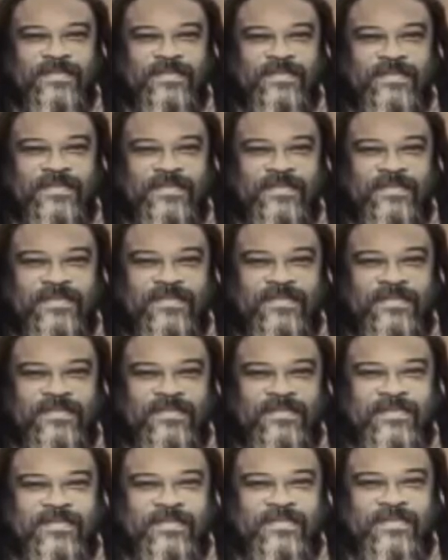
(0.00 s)

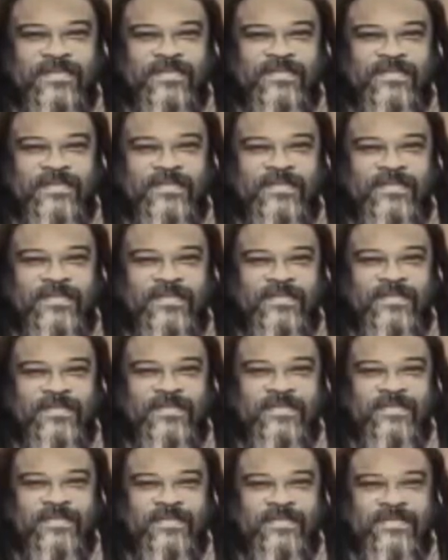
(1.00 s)

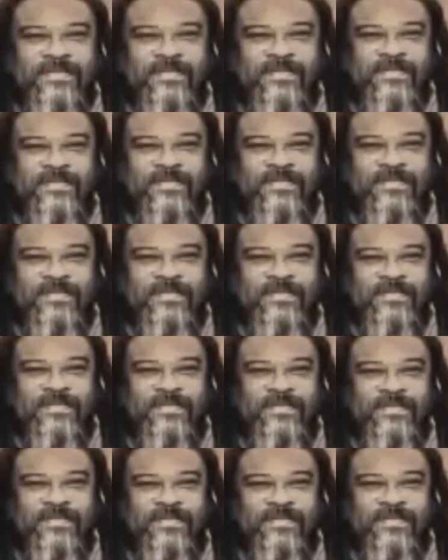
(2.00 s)

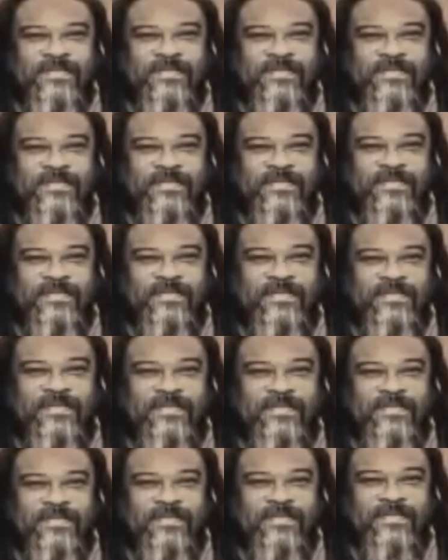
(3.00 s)

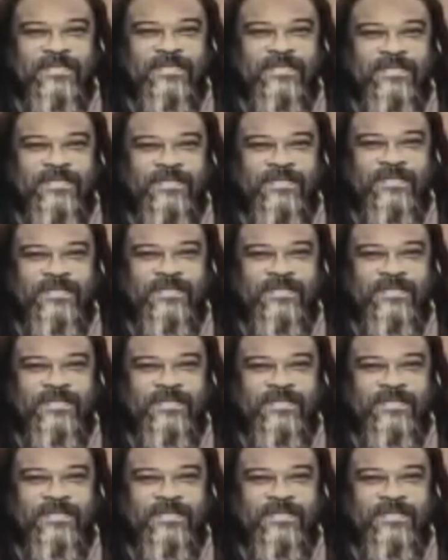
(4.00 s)
No words are spoken by the person on screen.